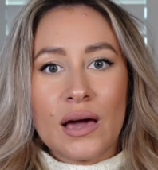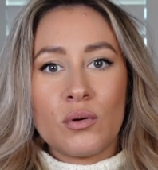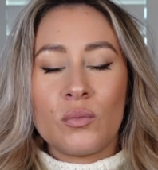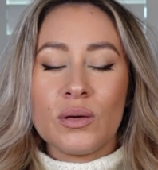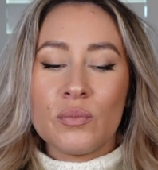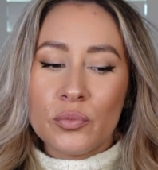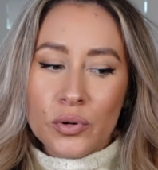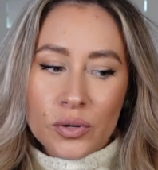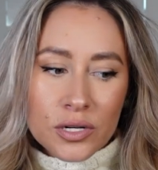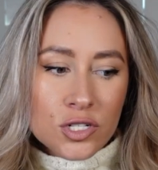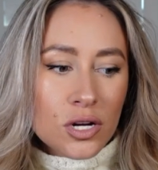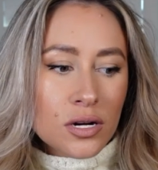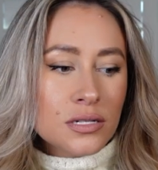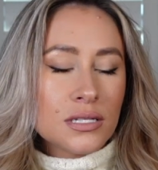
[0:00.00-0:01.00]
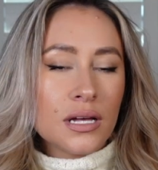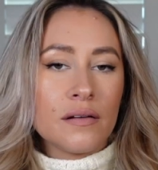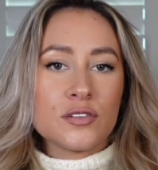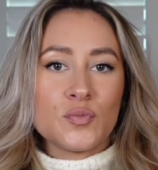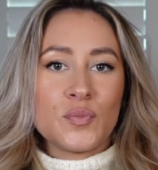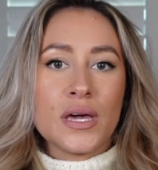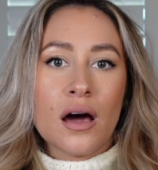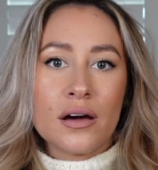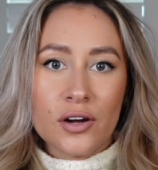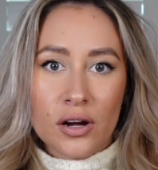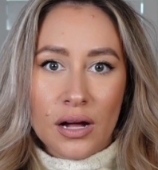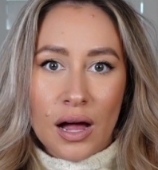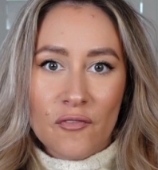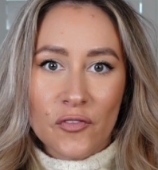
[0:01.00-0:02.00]
When we push ourselves beyond
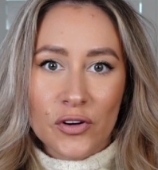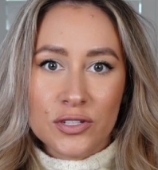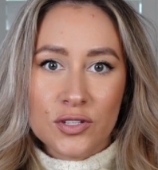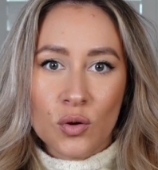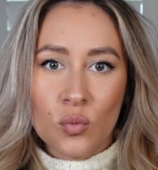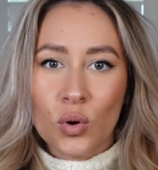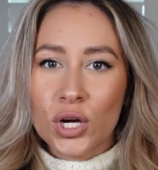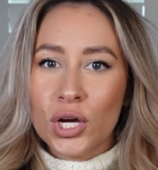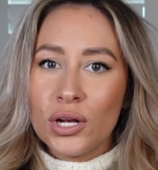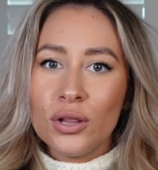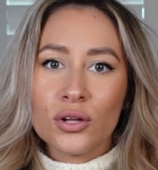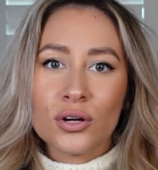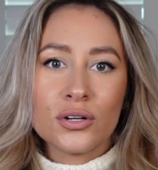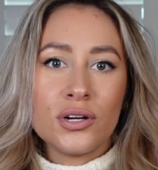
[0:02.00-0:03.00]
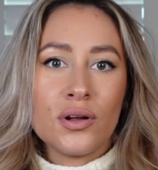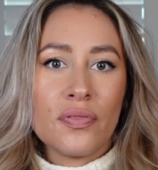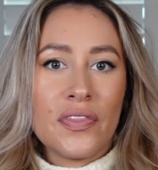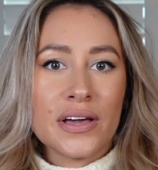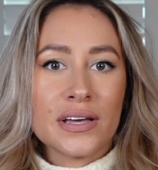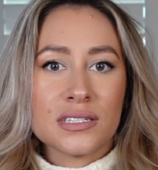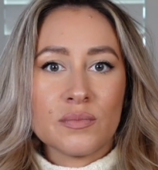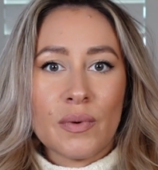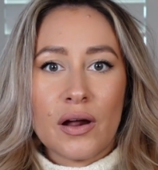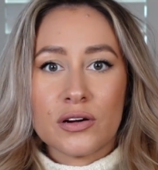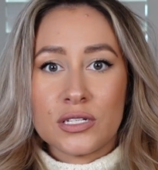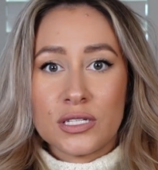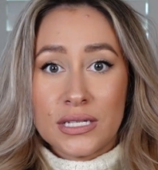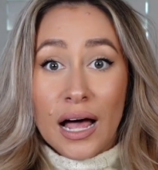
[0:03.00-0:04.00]
our comfort zone, we're going to learn new things about
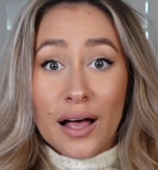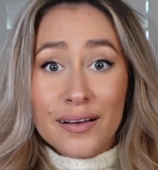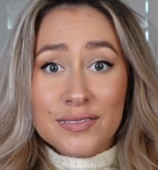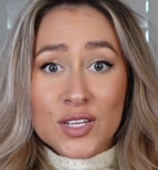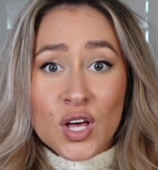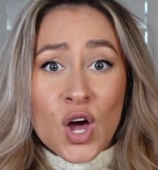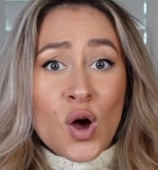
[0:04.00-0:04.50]
ourselves.